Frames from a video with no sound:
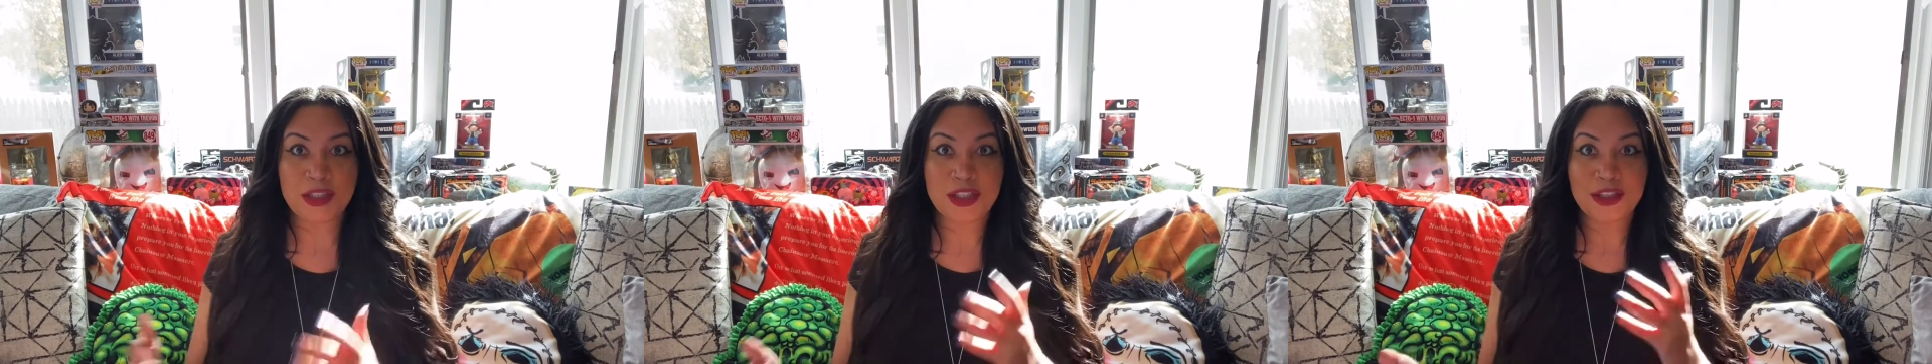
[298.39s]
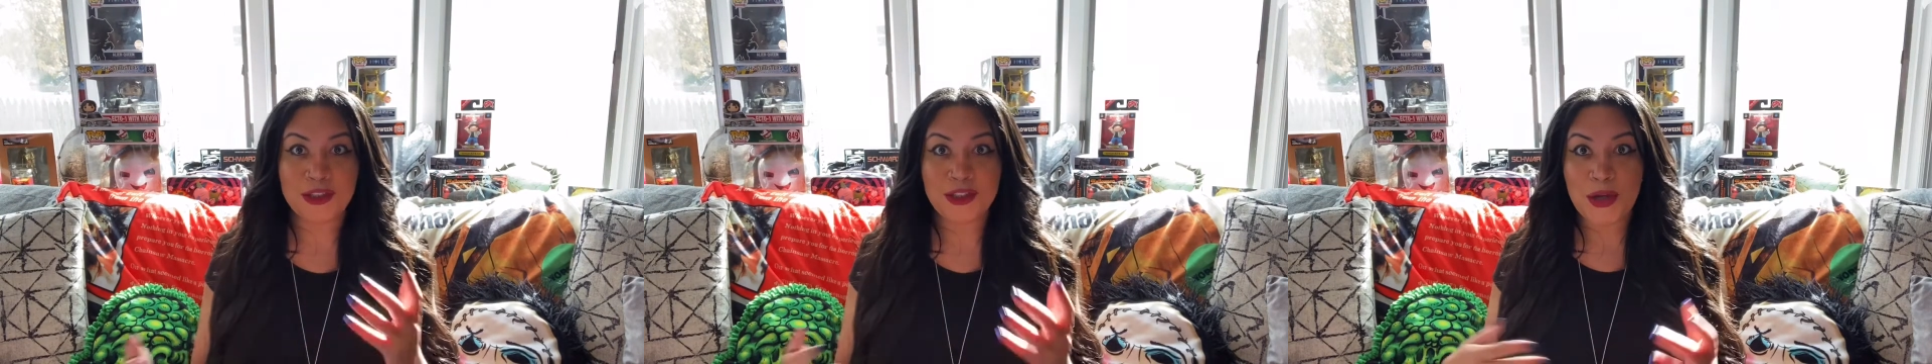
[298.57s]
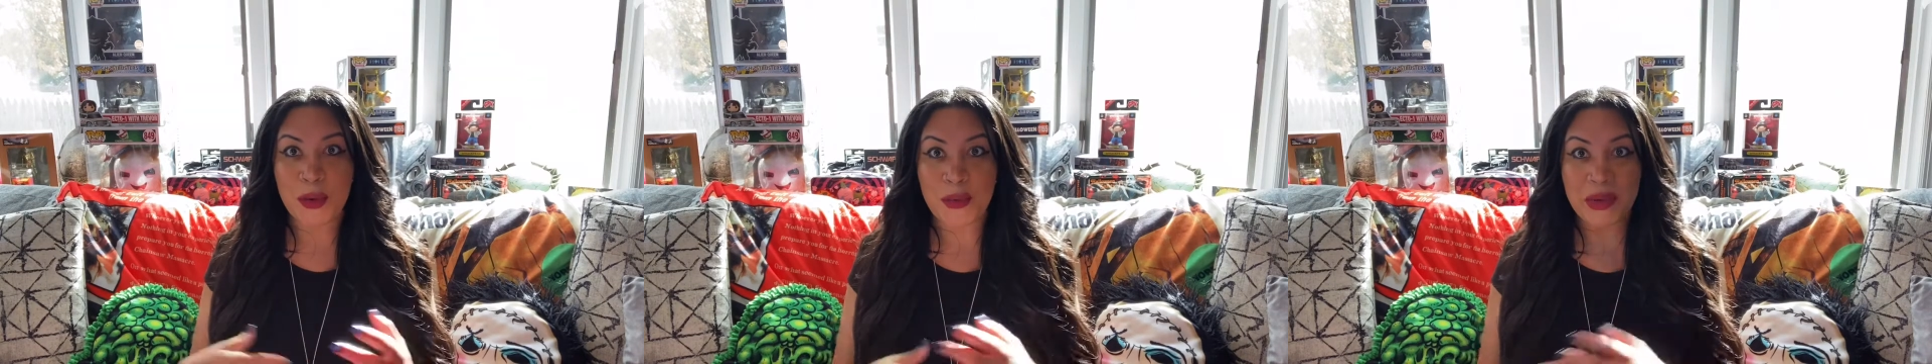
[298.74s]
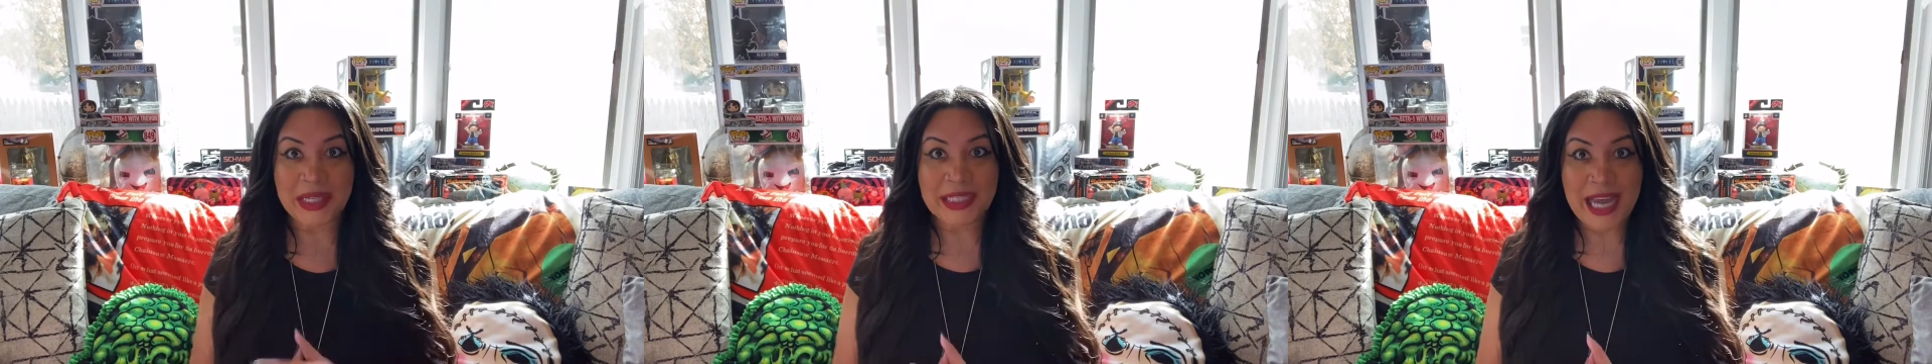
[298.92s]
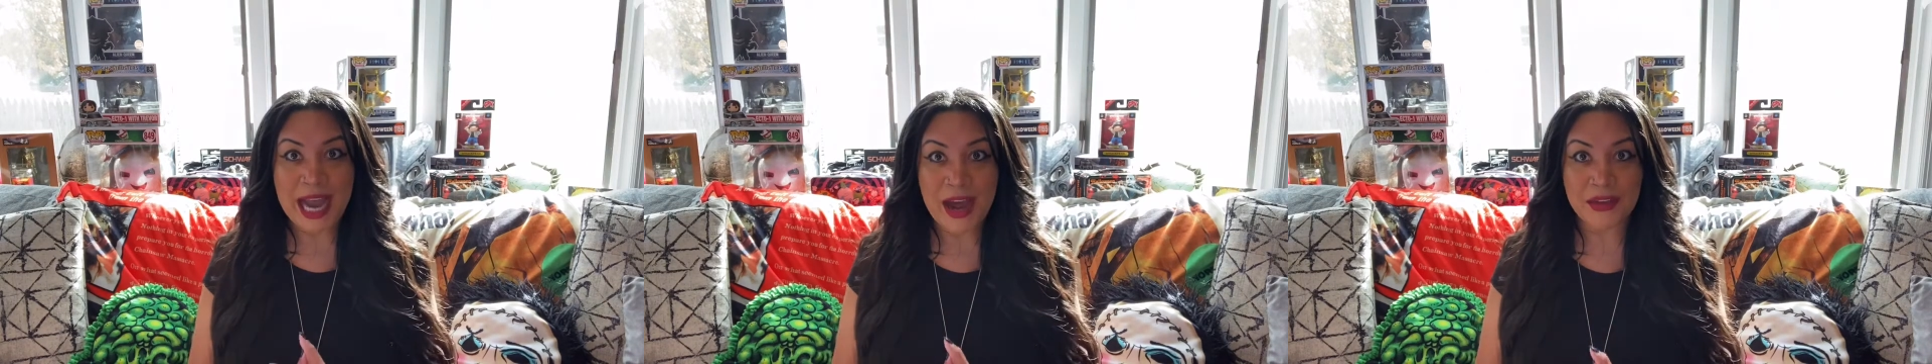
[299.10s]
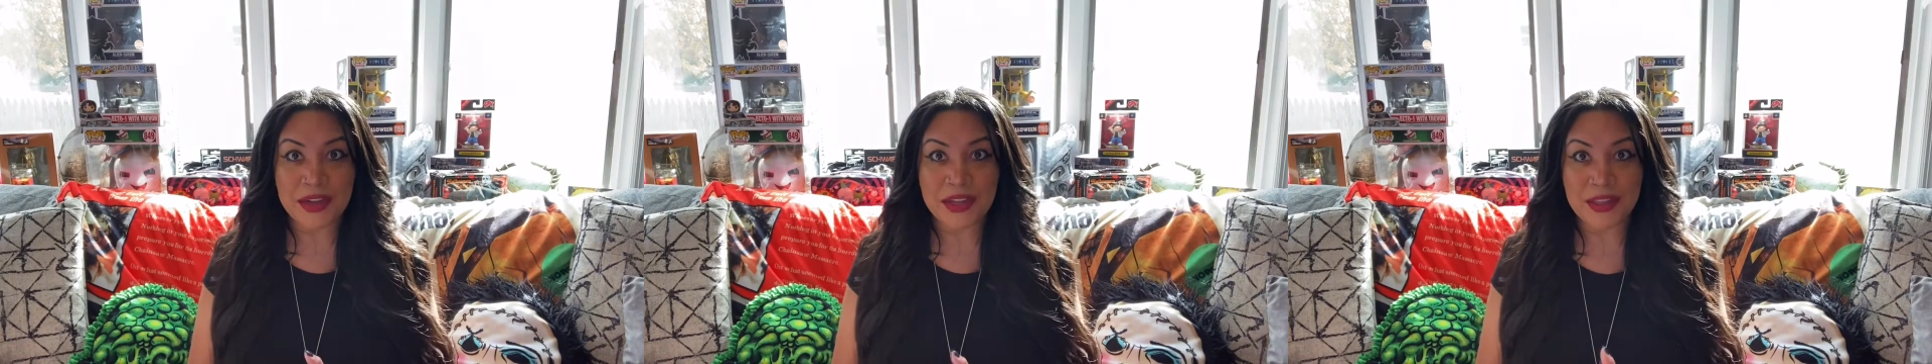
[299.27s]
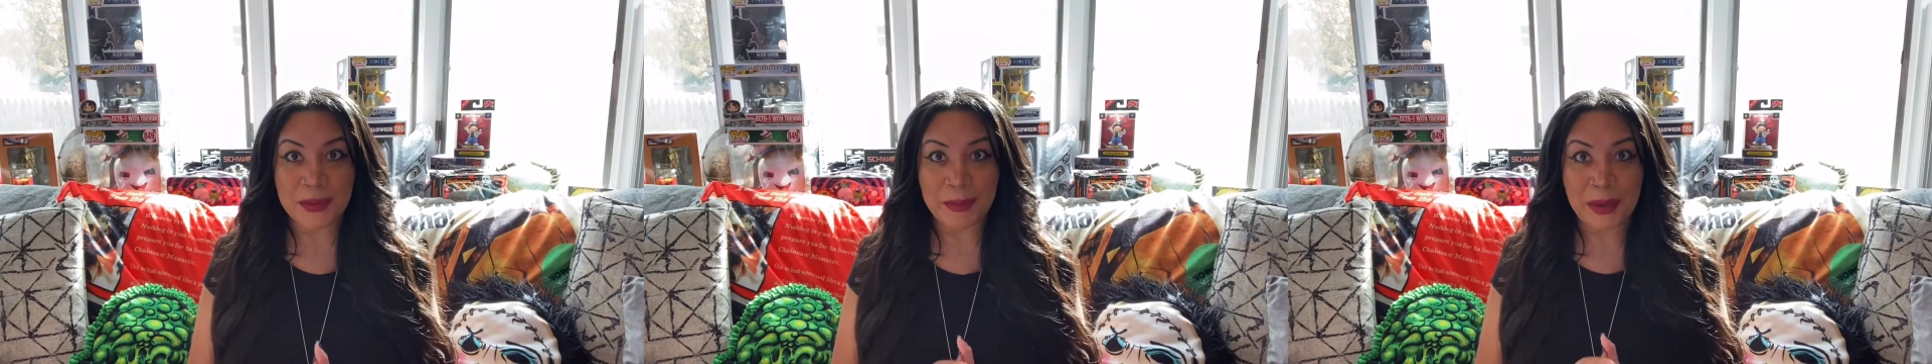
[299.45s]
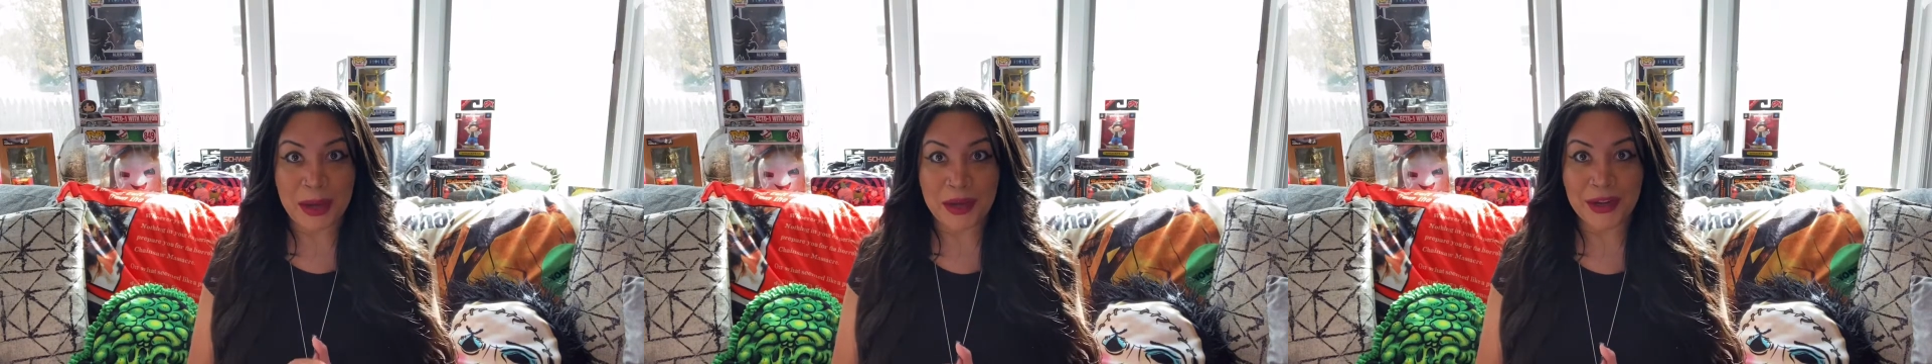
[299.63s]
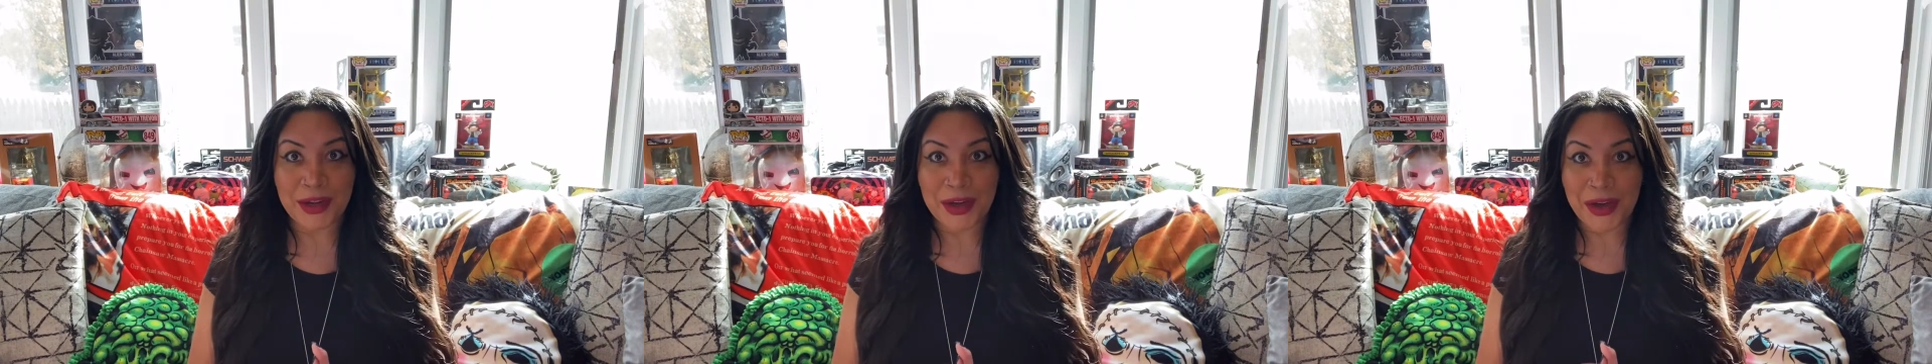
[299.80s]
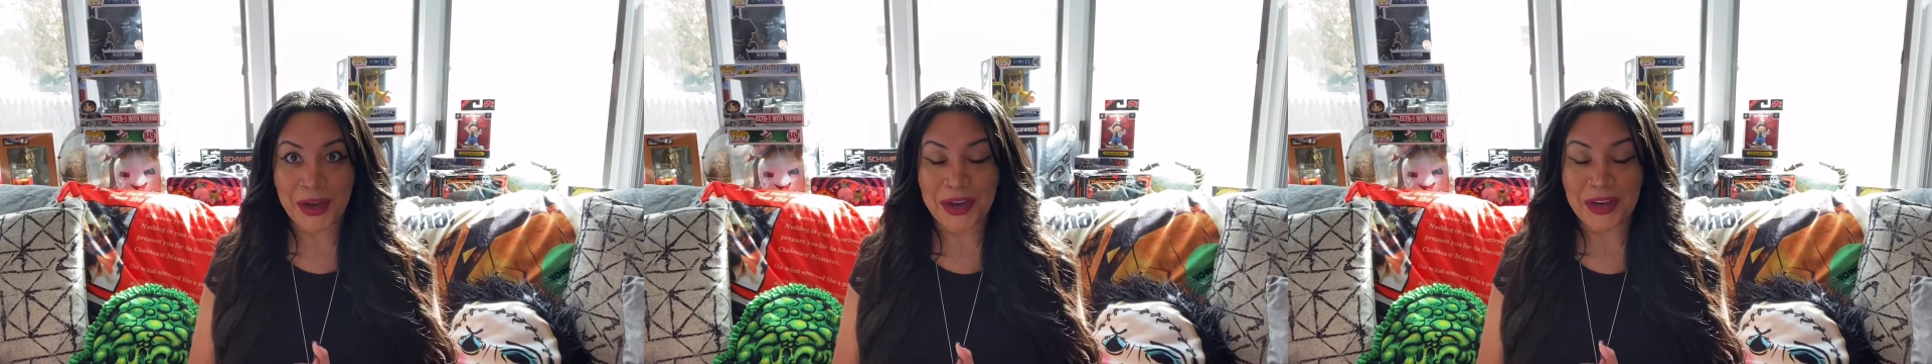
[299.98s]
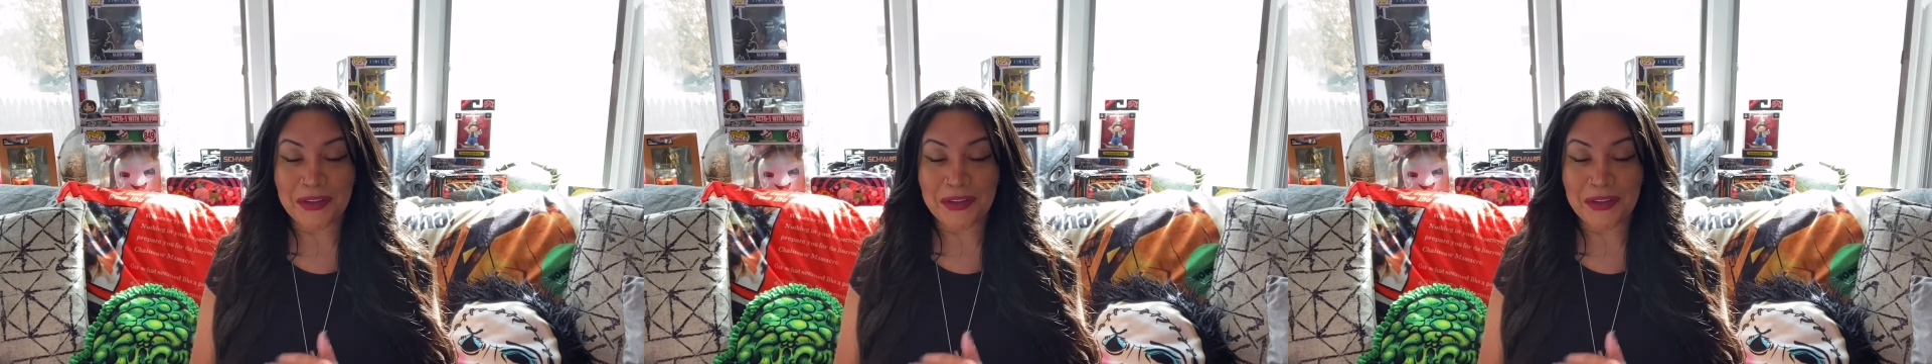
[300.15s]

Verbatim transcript: she's going down in the bunker.